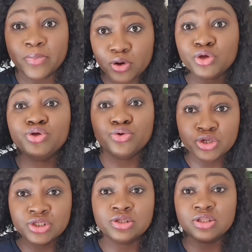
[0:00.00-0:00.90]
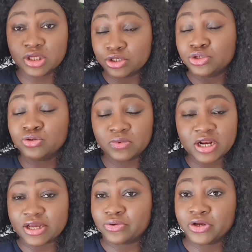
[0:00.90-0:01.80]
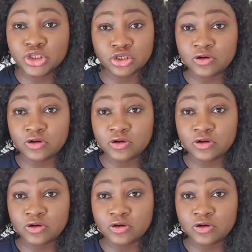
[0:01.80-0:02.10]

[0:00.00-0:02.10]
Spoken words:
But they need to be like creation